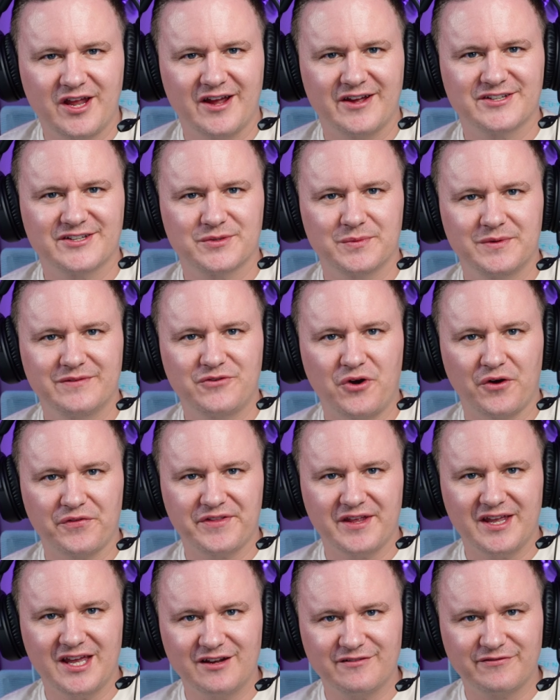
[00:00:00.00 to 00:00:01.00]
so we've got the
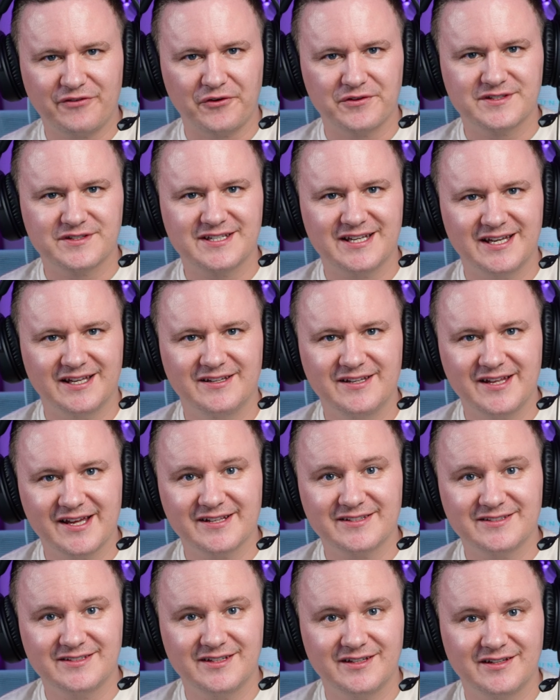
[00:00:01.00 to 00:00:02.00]
headphones
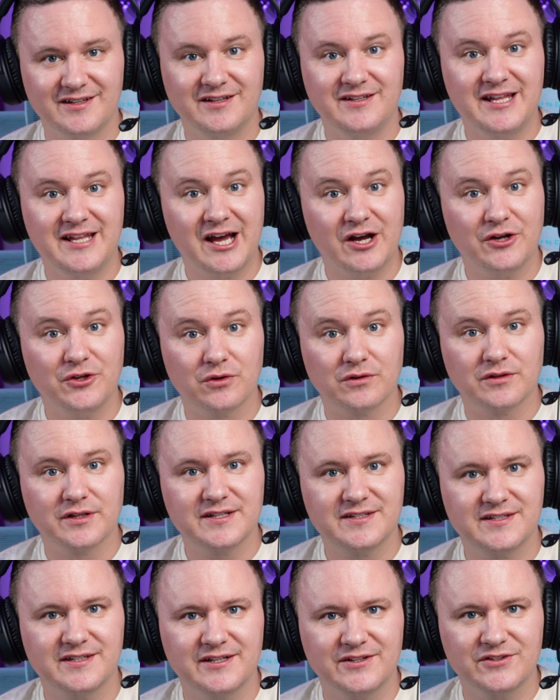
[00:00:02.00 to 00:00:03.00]
connected and now you're
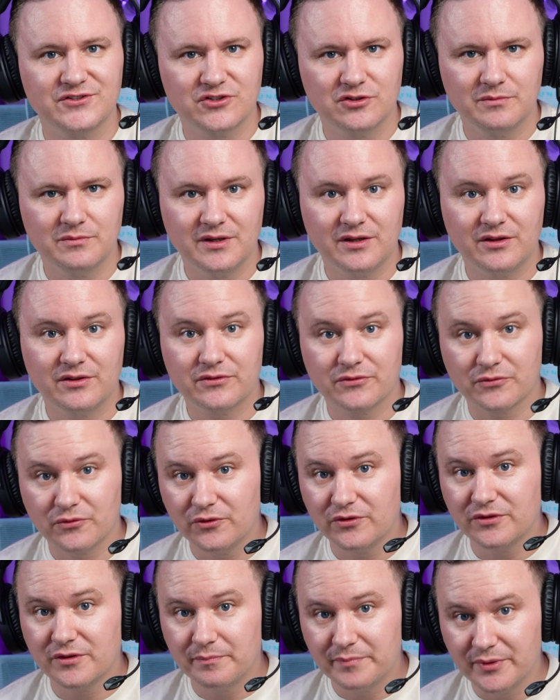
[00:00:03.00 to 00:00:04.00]
listening to me through the
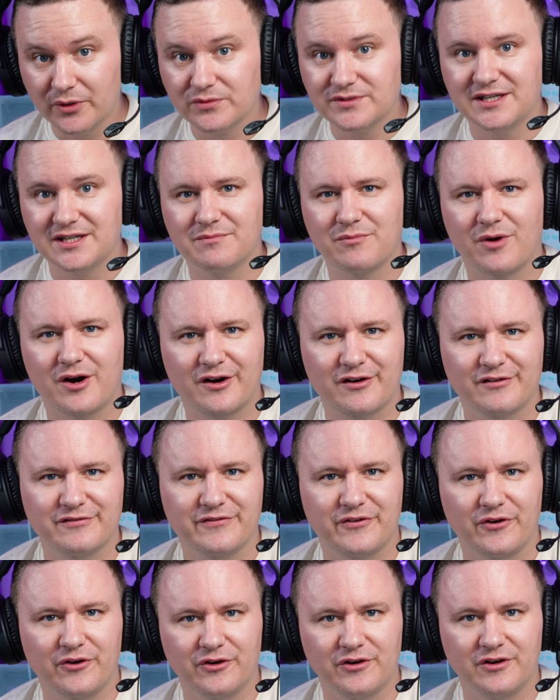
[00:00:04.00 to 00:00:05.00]
built-in
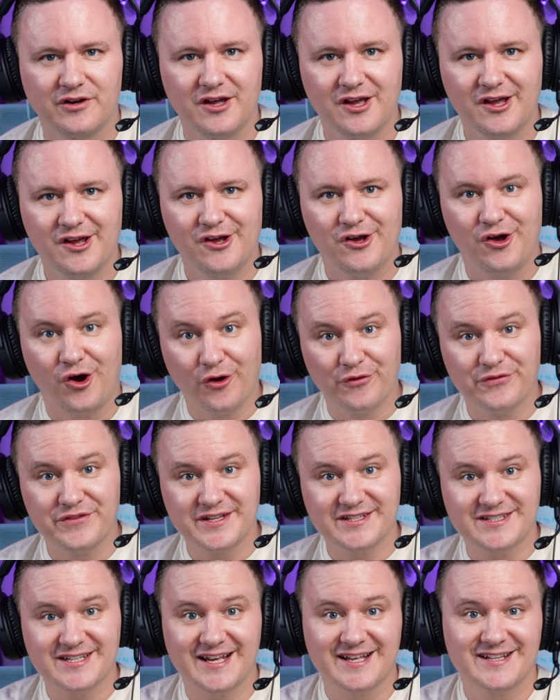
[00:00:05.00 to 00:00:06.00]
microphone on this
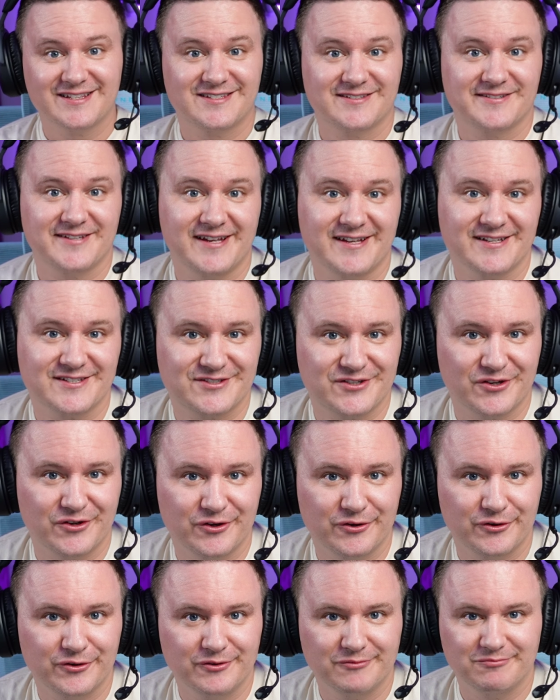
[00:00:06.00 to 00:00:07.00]
headset.
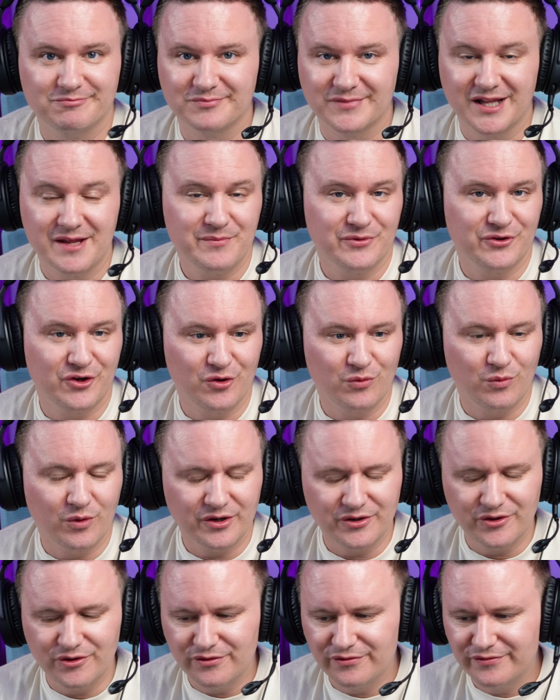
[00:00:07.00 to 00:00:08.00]
So let me know what
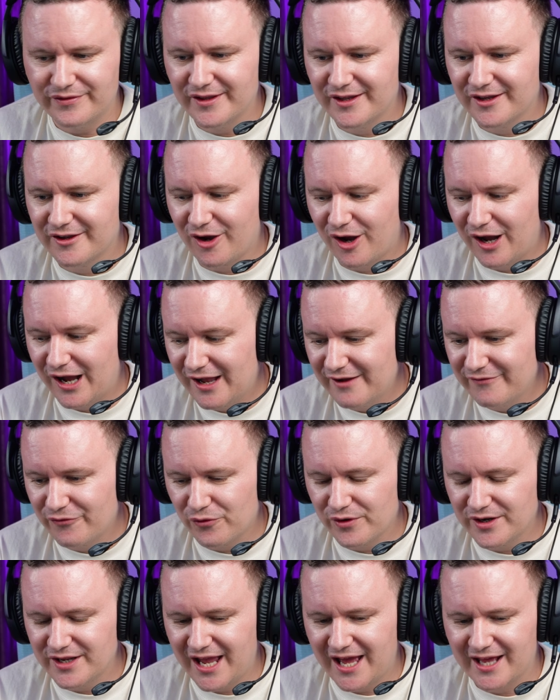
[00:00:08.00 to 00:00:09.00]
you think. I've already
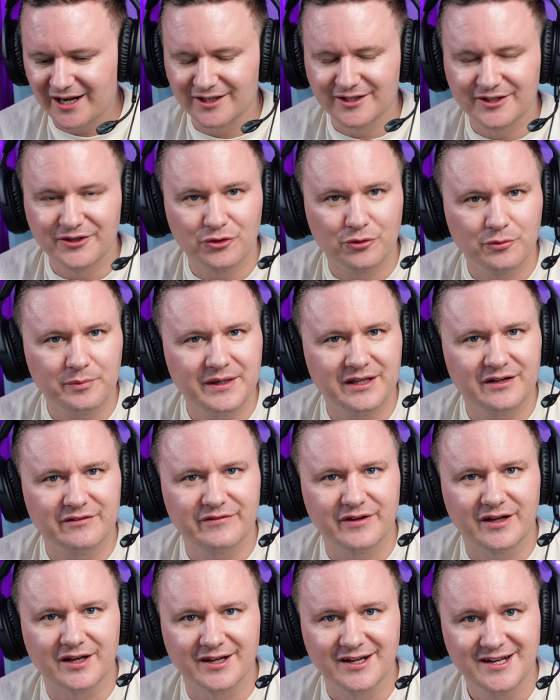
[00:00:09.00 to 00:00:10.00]
had a little bit of
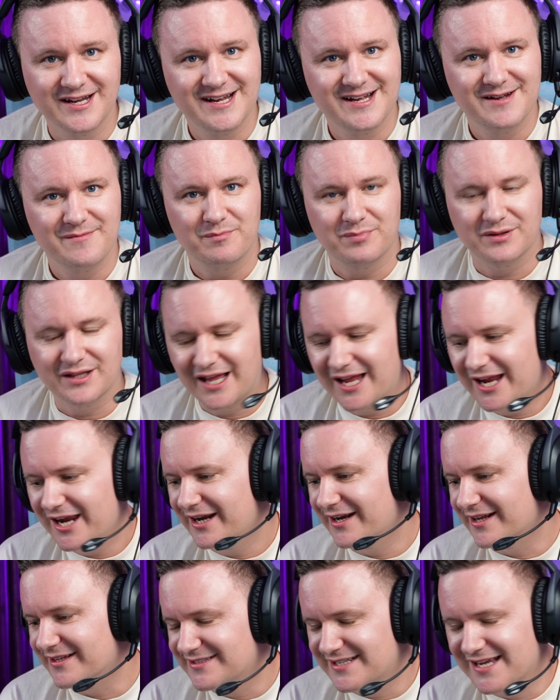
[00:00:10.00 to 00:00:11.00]
a play and a
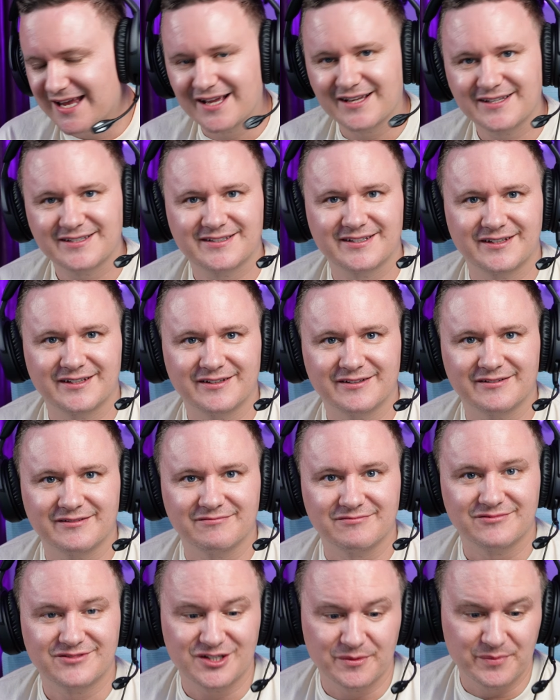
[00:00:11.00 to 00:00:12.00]
test, and
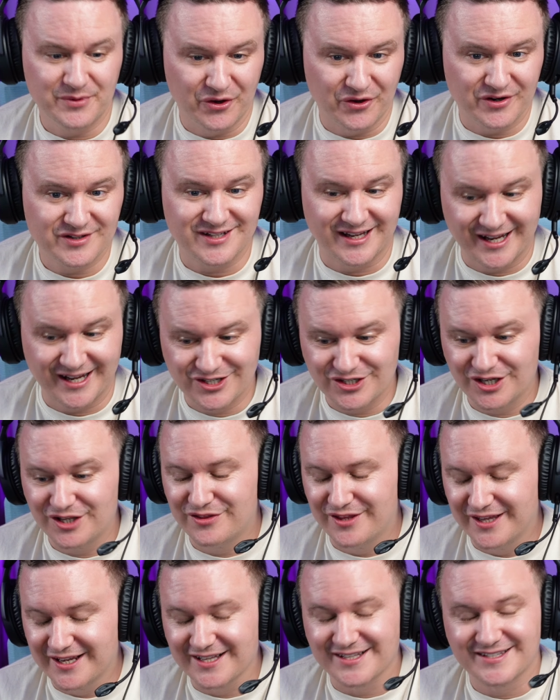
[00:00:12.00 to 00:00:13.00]
to be honest, I actually think
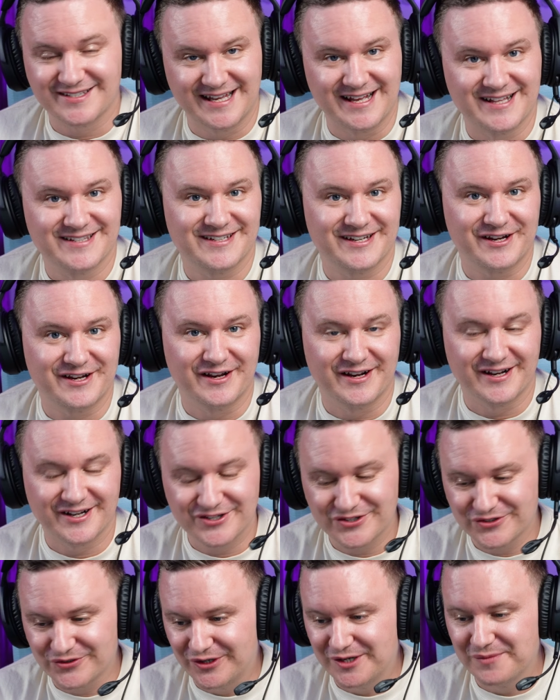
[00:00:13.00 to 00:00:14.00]
it sounds like an
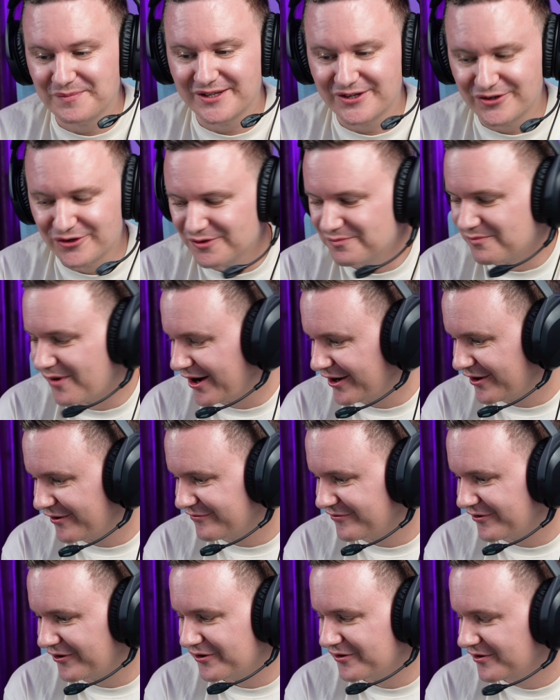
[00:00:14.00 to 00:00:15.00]
extremely good
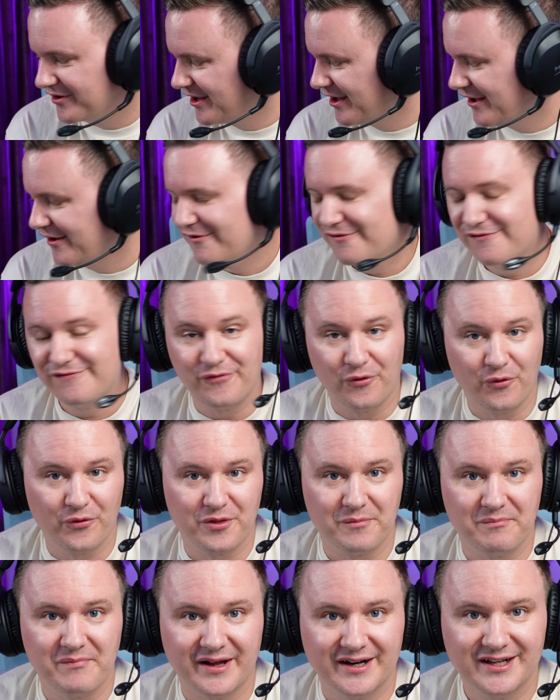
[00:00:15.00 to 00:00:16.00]
microphone for the
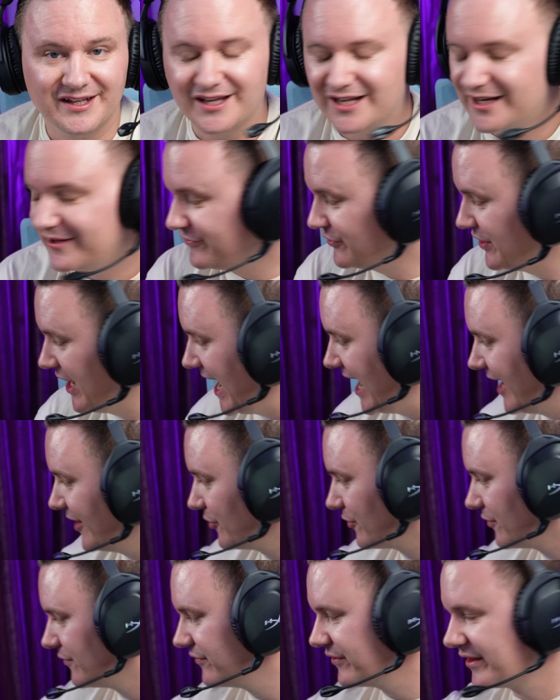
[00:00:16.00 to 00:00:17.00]
money. And if you add
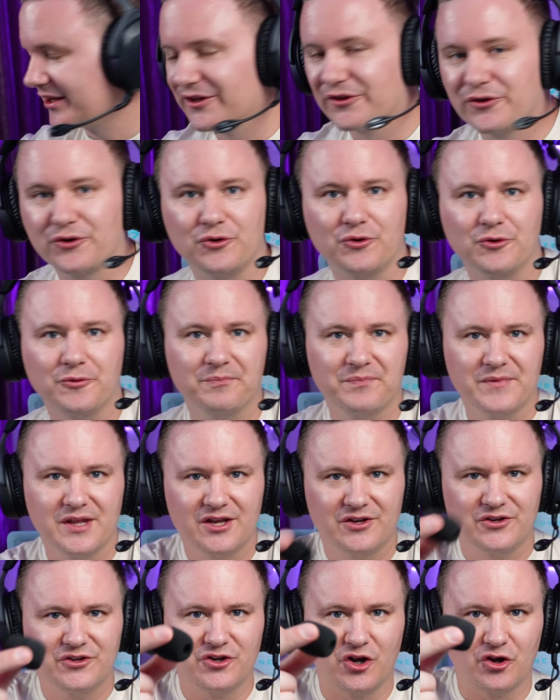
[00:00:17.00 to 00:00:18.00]
on the little,
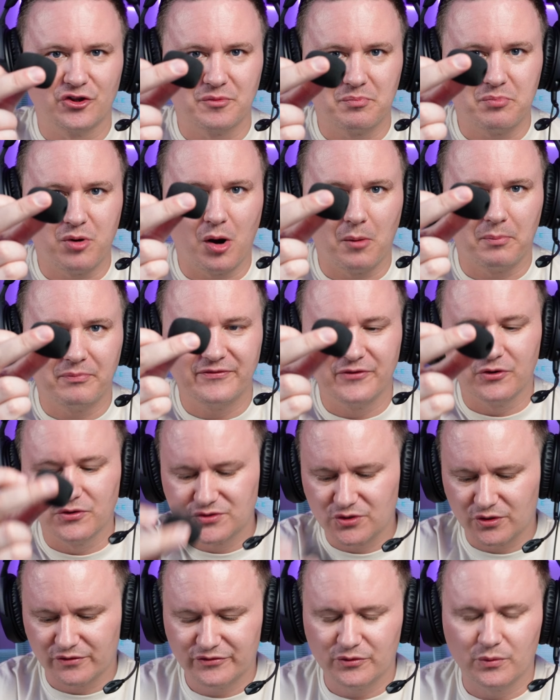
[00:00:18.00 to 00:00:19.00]
the pop filter,
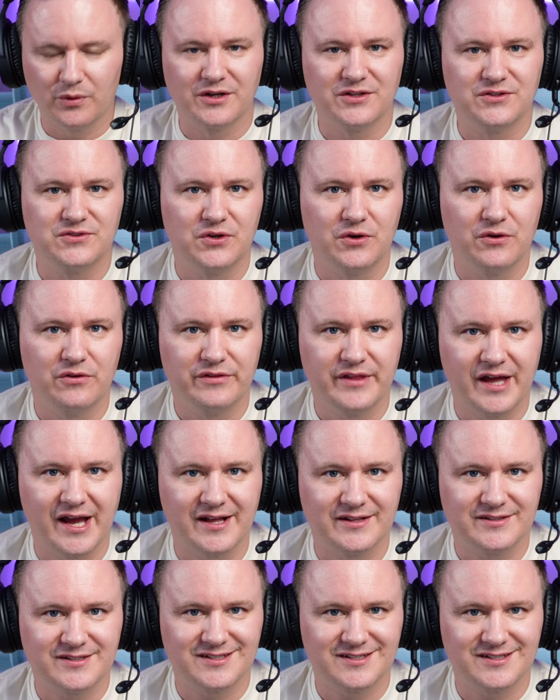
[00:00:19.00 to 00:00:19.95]
if you want to do that, just